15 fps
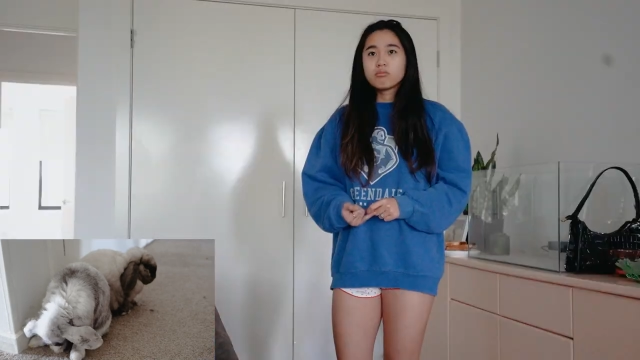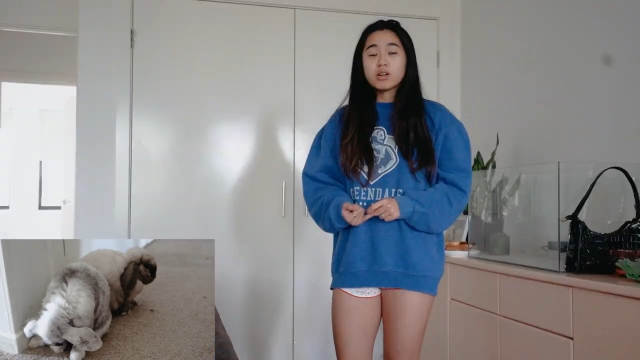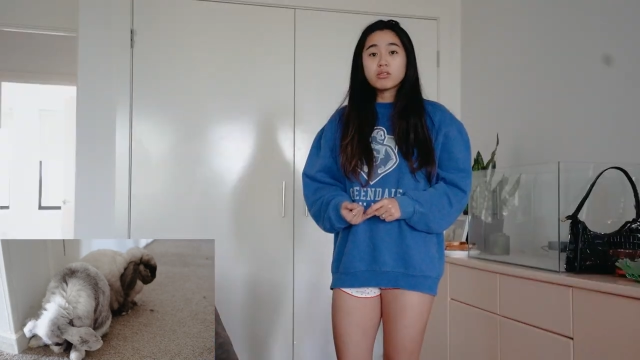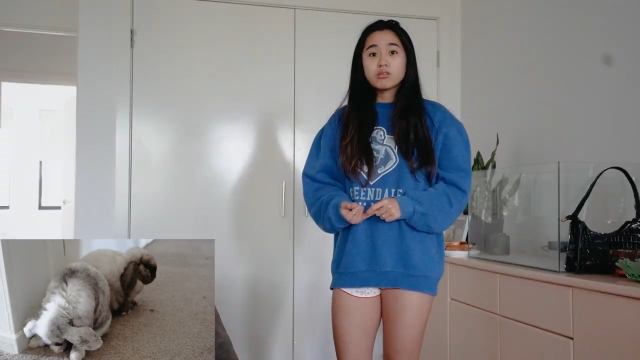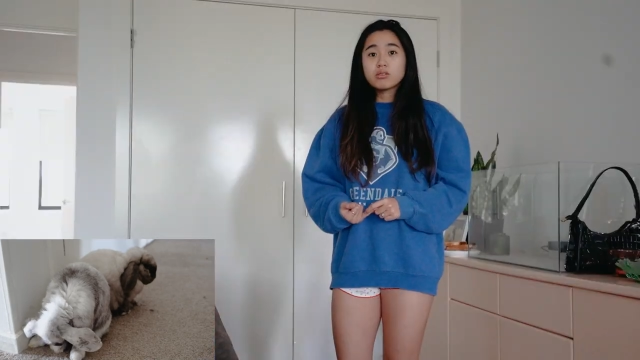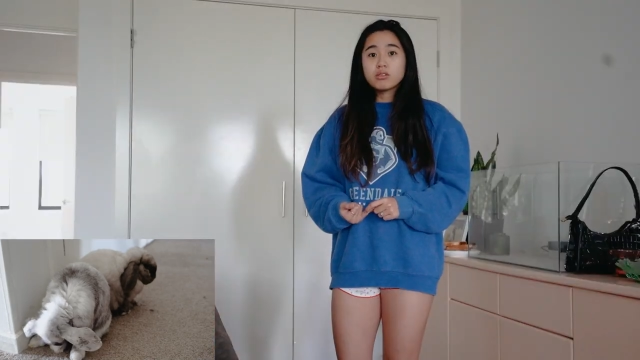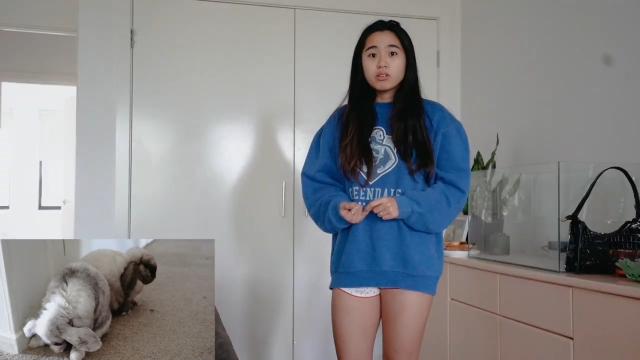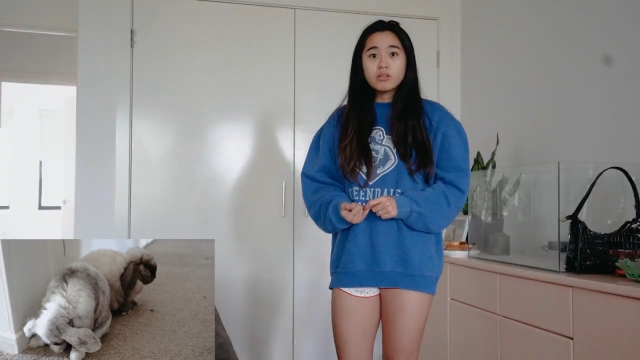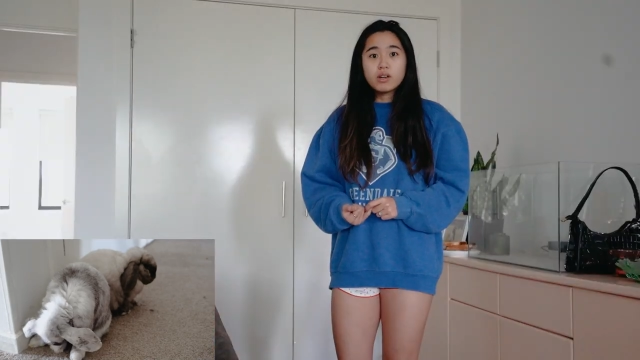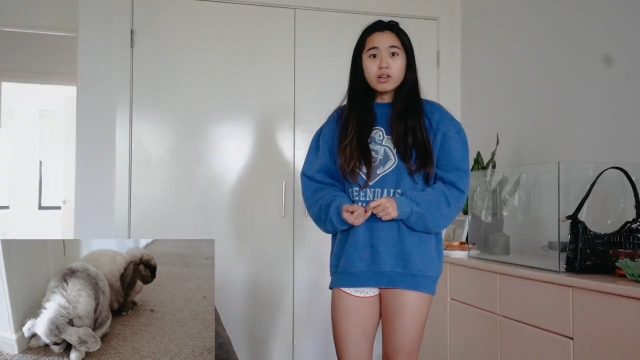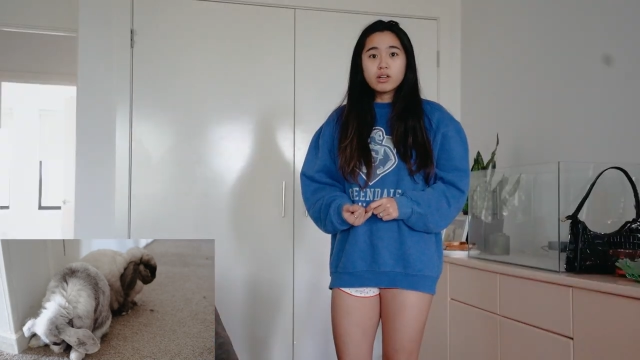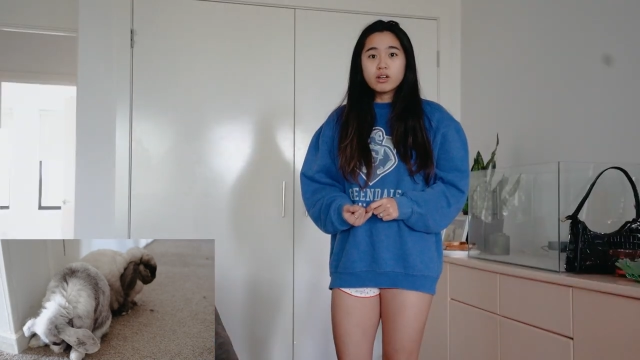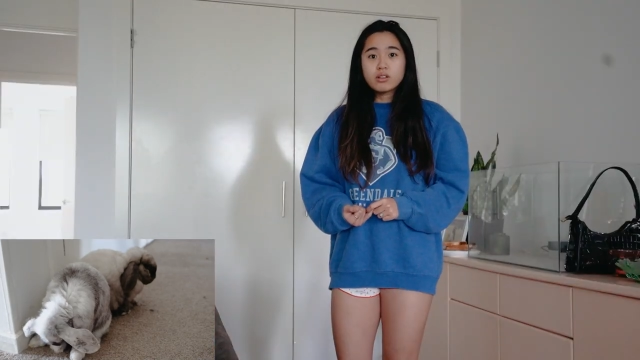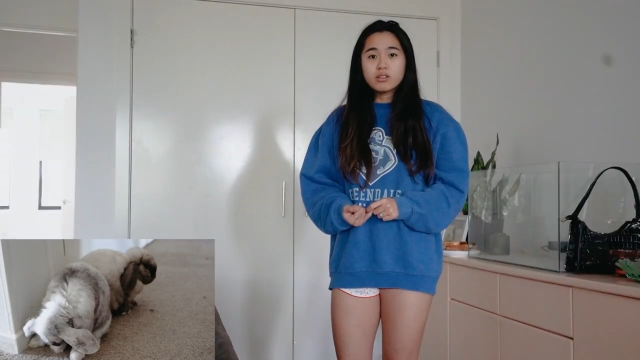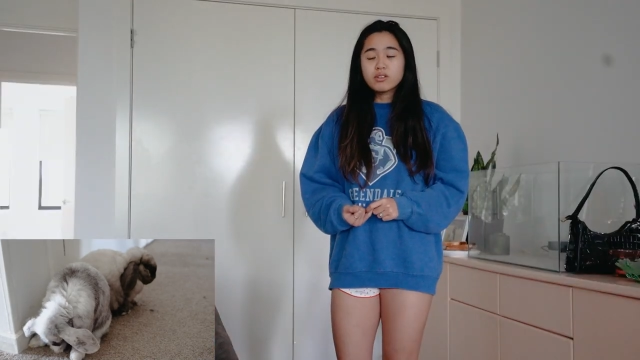But I was looking
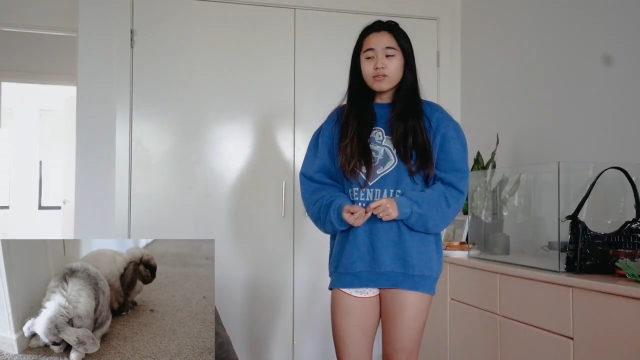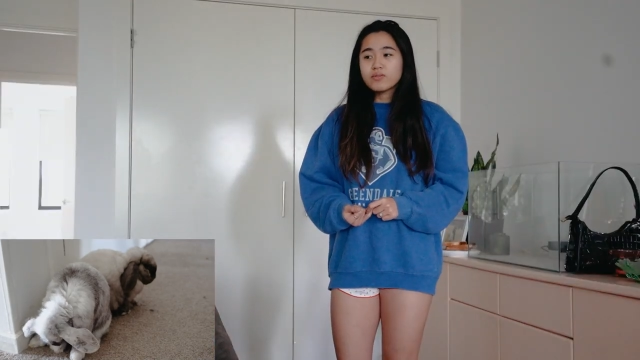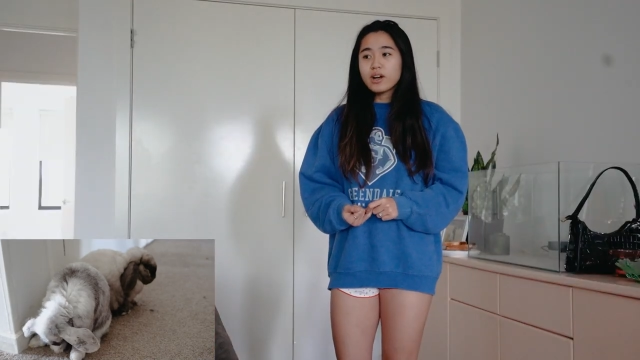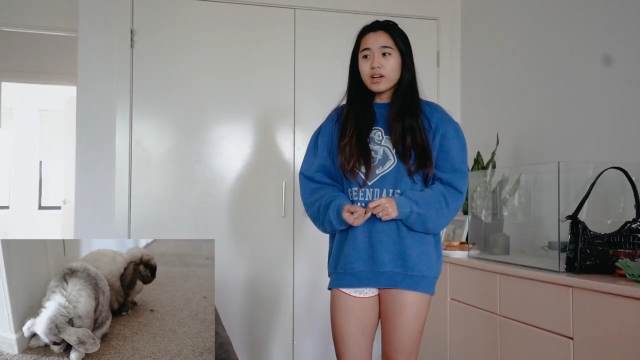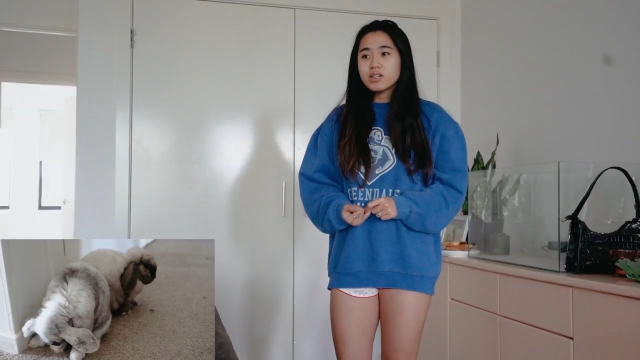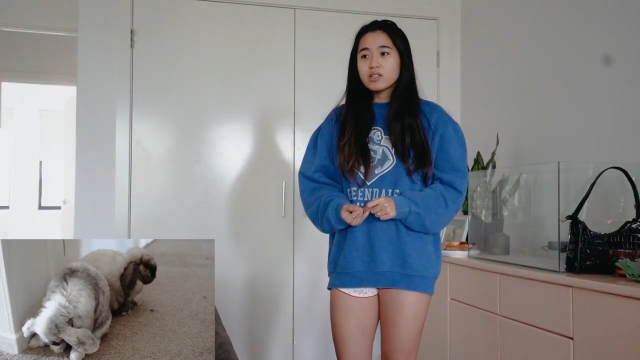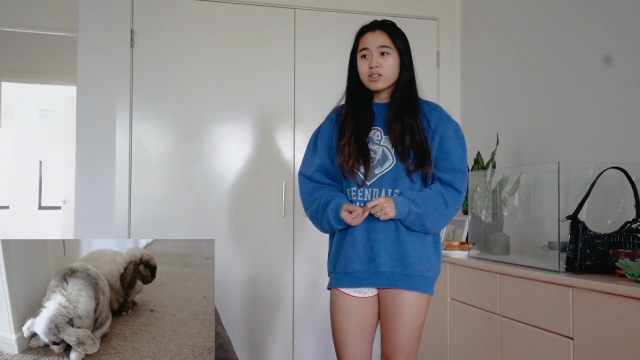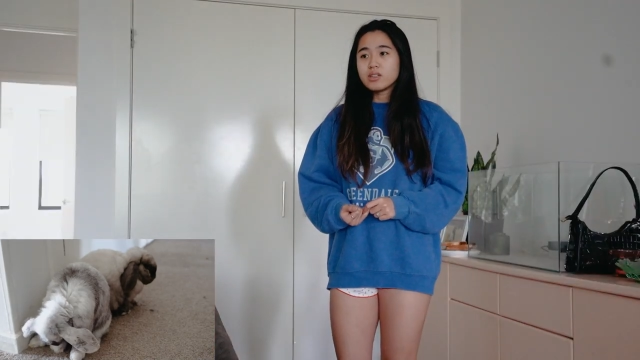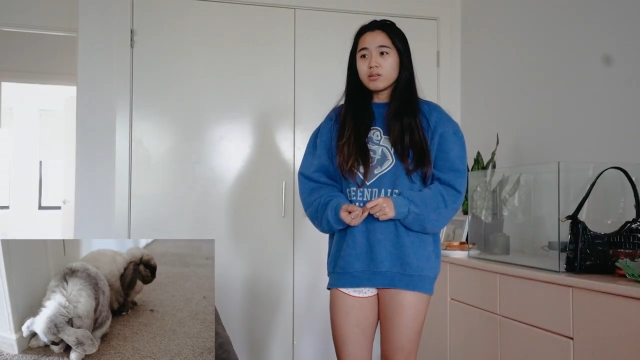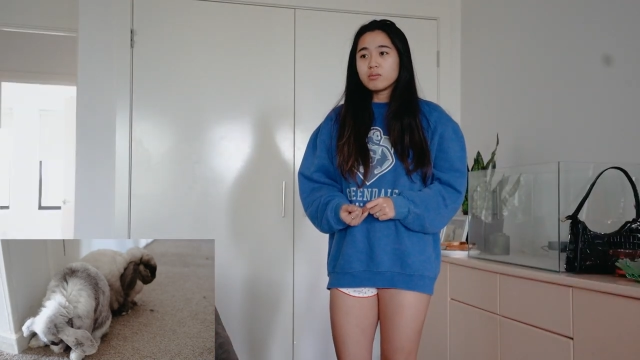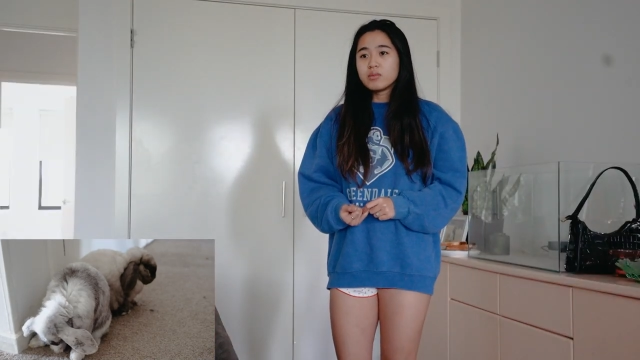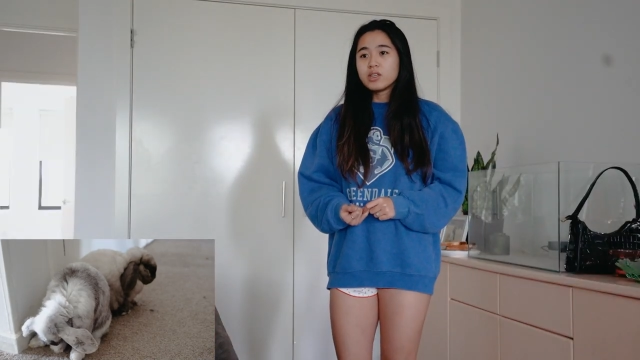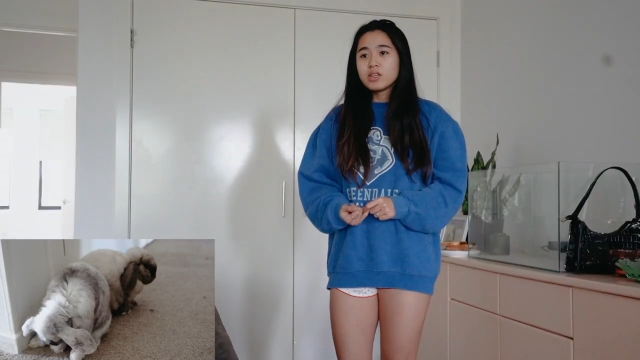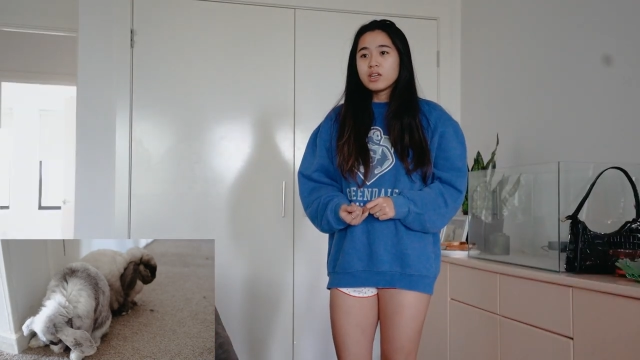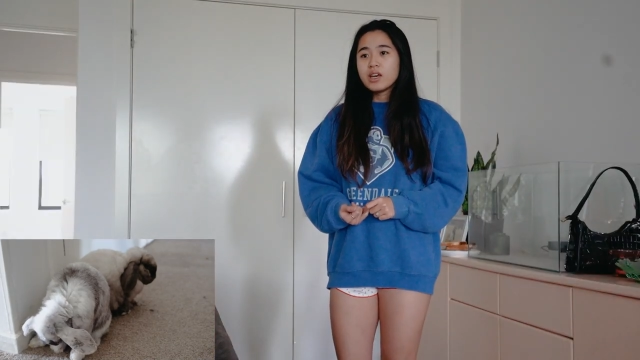around and I couldn't find
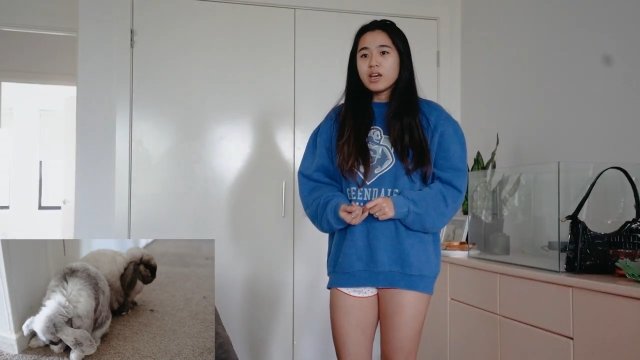him.